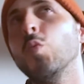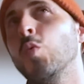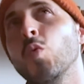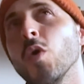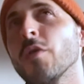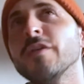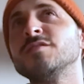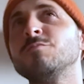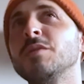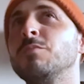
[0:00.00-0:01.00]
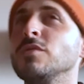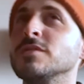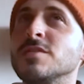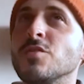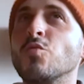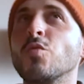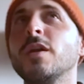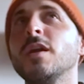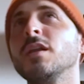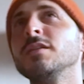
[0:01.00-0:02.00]
who are these people? Is it
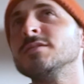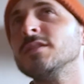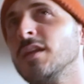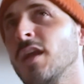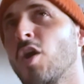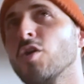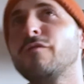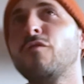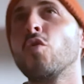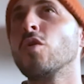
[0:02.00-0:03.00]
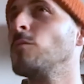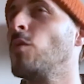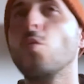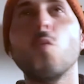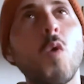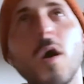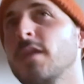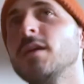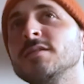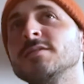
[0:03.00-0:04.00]
real? Is it an art form? What
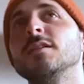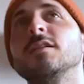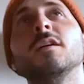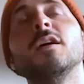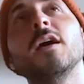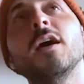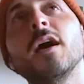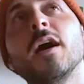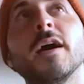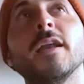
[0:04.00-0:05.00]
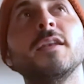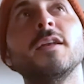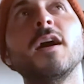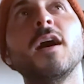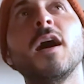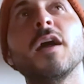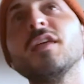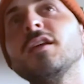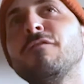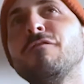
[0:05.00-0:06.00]
is it? And uh, I
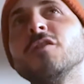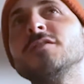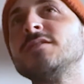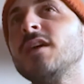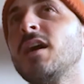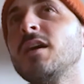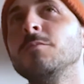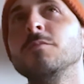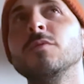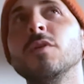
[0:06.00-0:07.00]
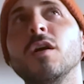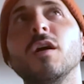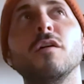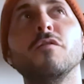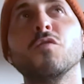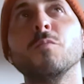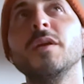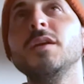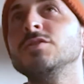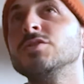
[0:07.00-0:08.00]
think the first time uh, for
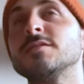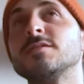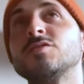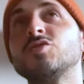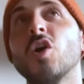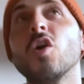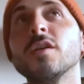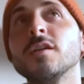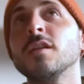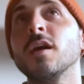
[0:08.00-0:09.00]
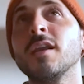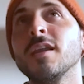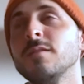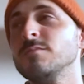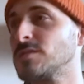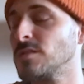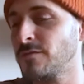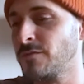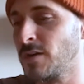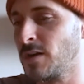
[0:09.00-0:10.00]
me, just starting the glimpse of
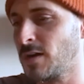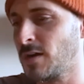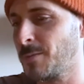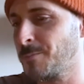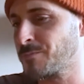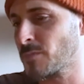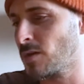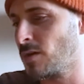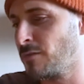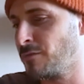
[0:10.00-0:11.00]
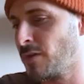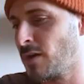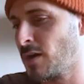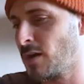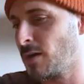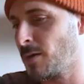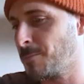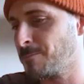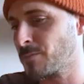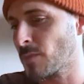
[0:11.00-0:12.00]
um, of
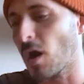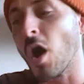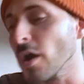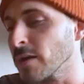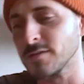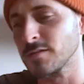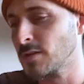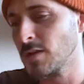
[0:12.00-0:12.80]
um, art